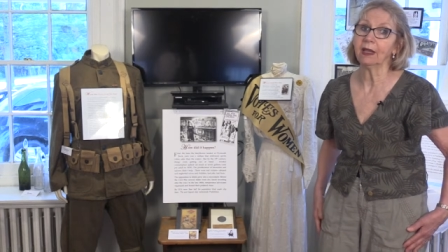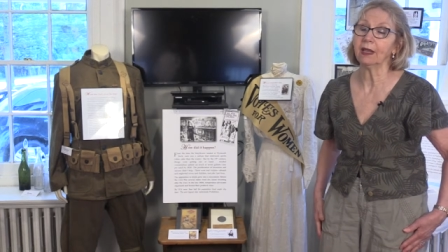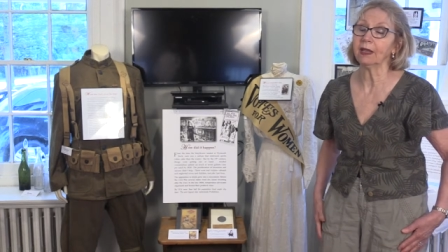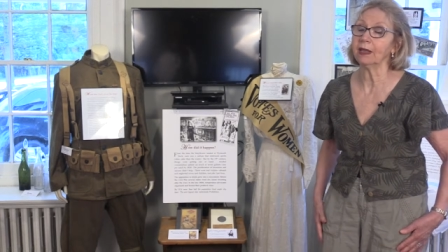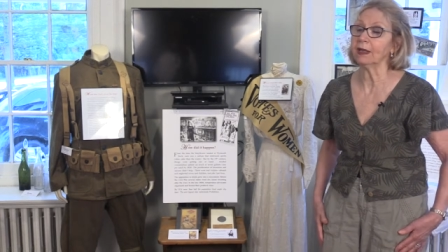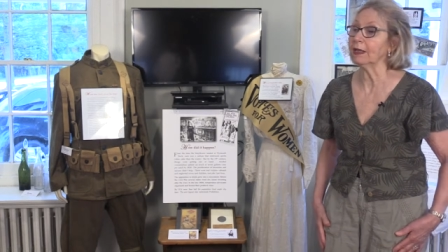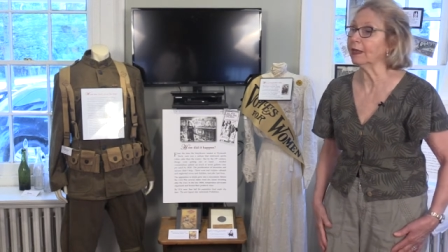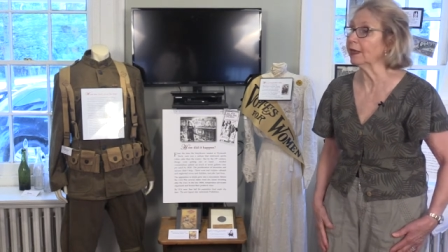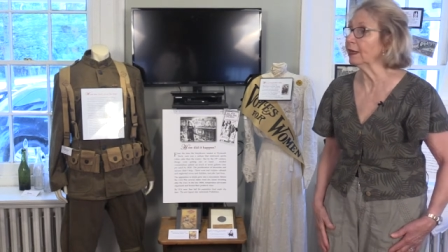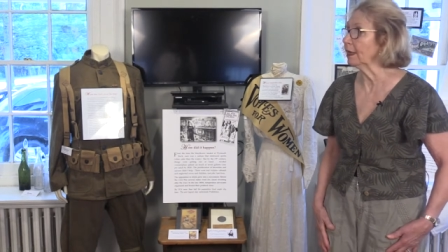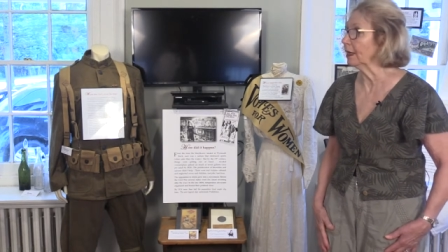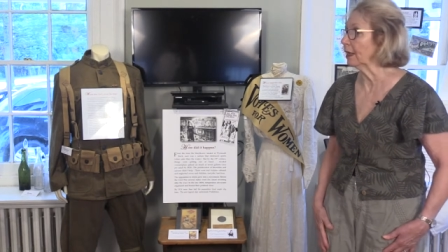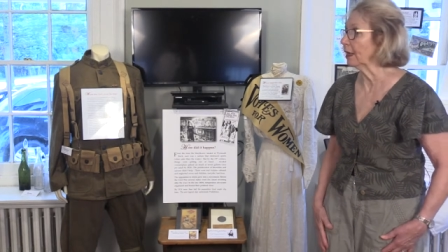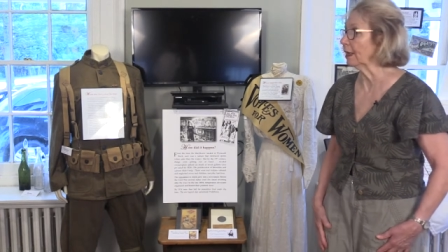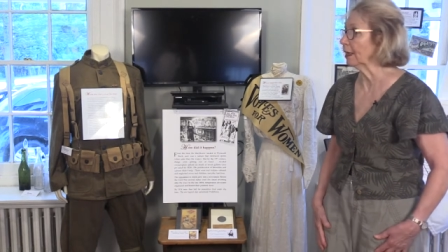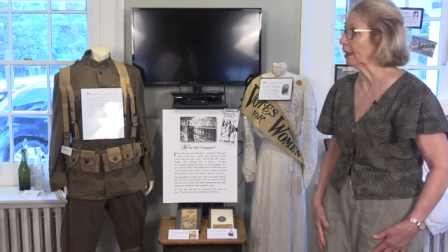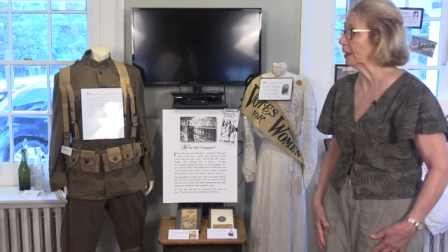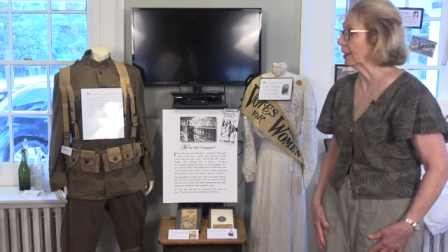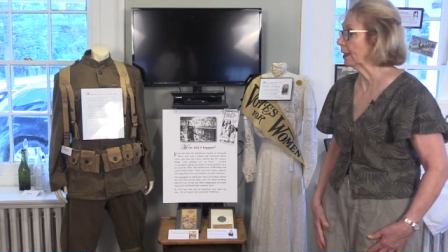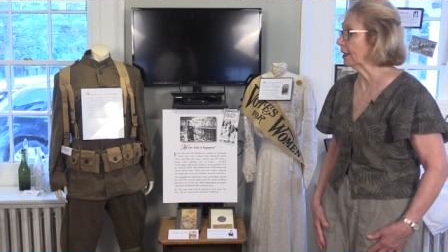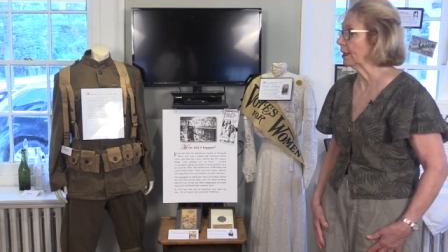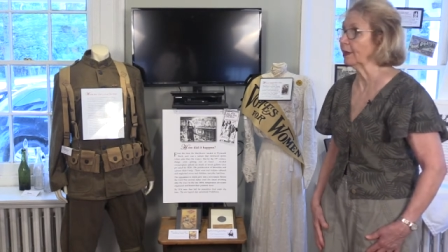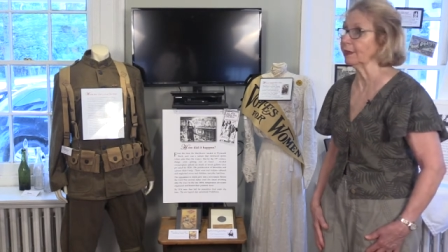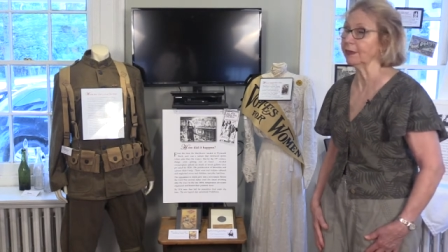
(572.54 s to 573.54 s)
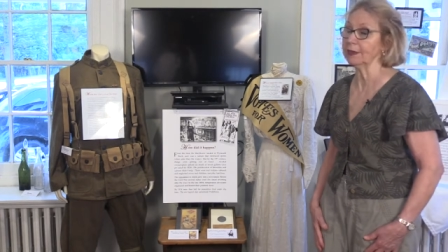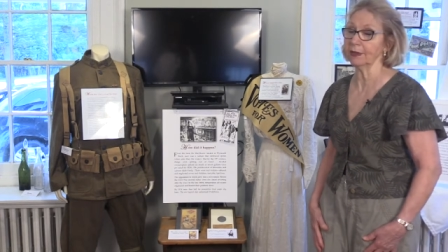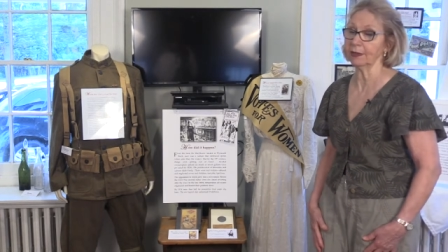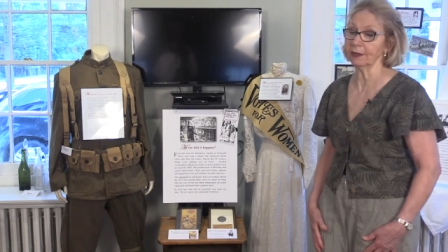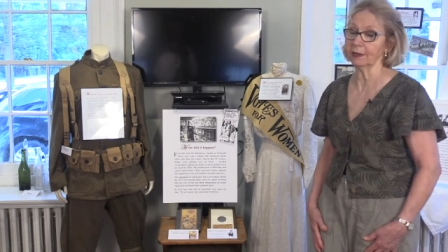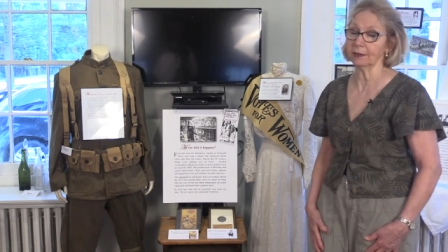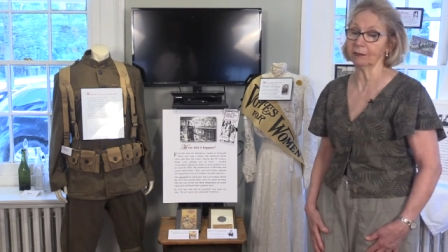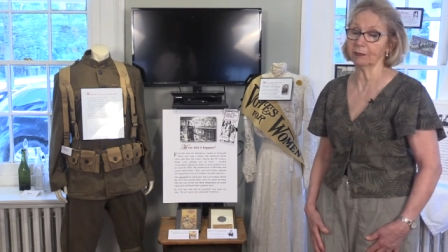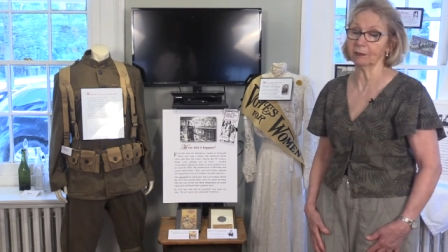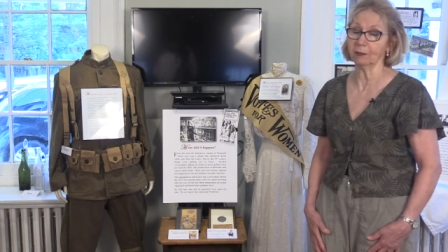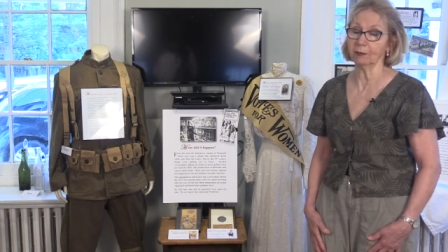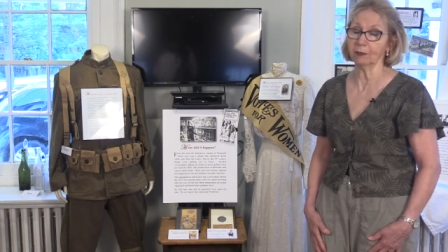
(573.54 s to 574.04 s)
in uh,
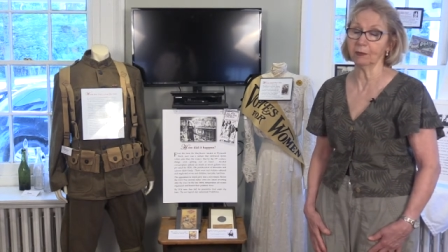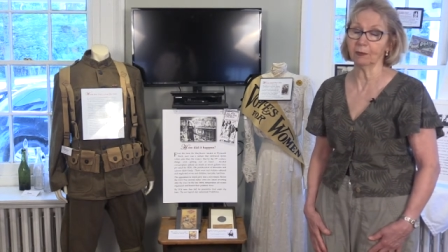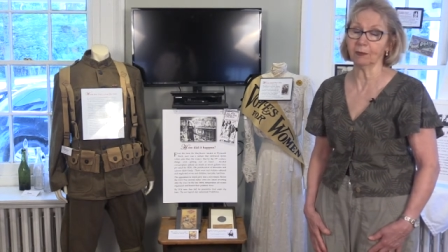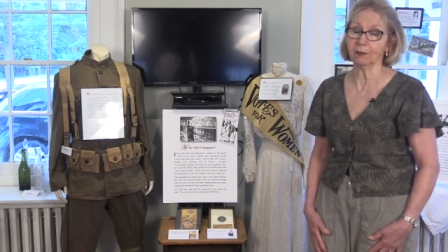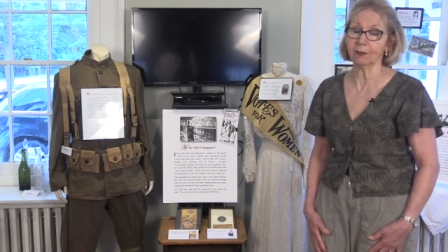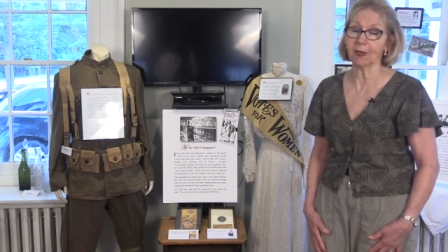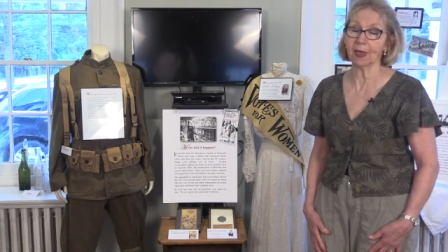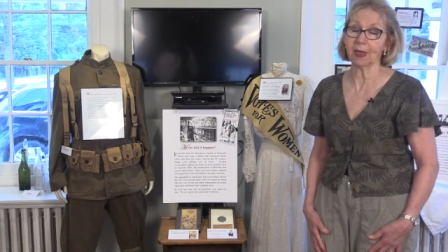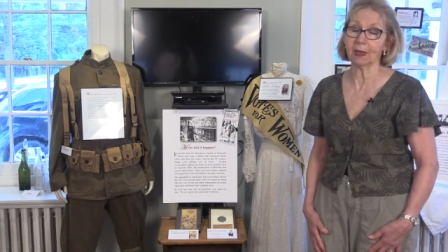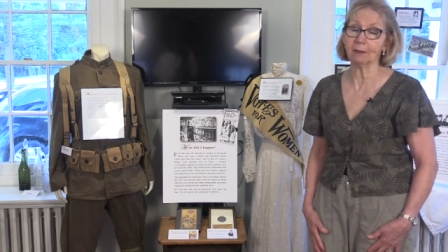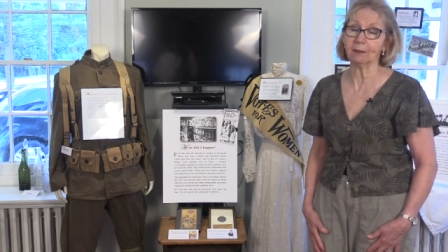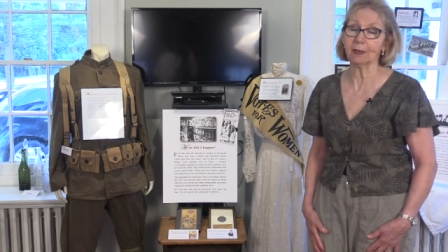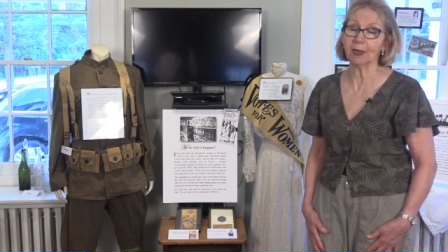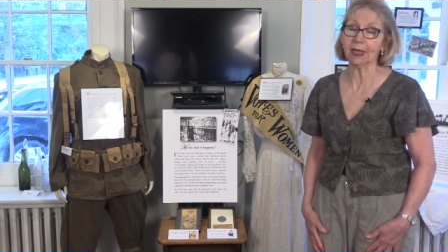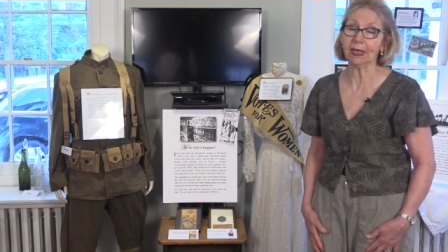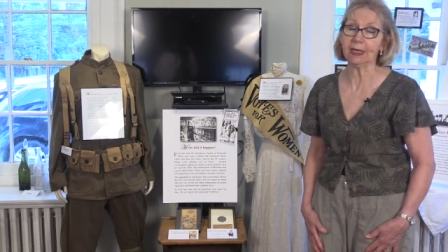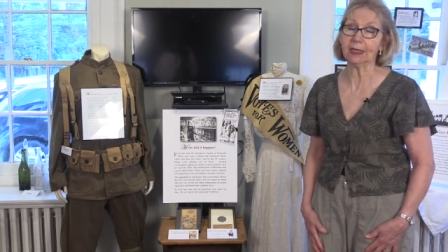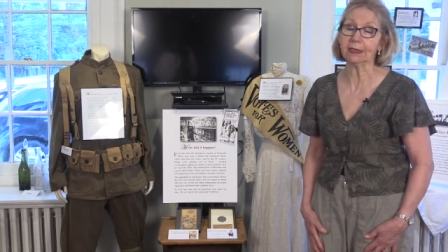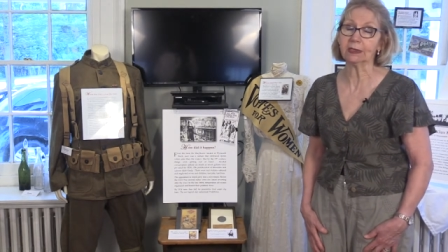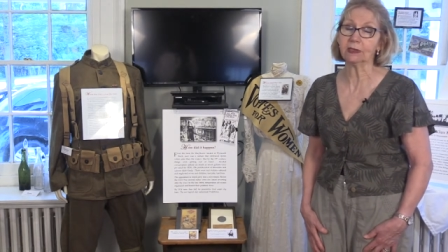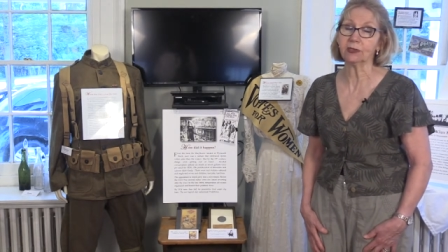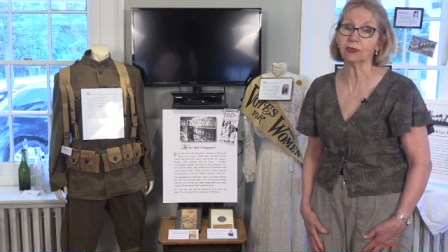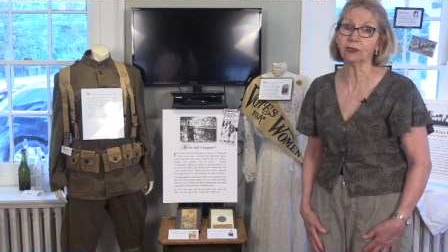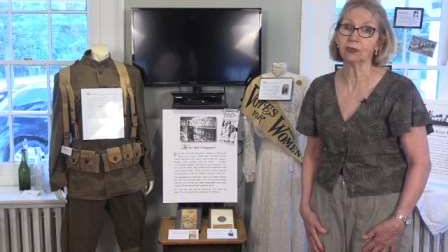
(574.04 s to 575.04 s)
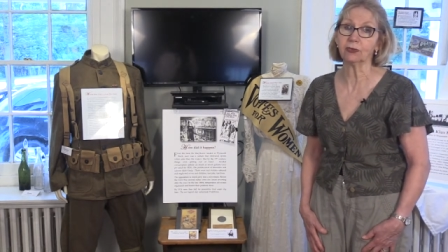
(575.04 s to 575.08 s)
the campaign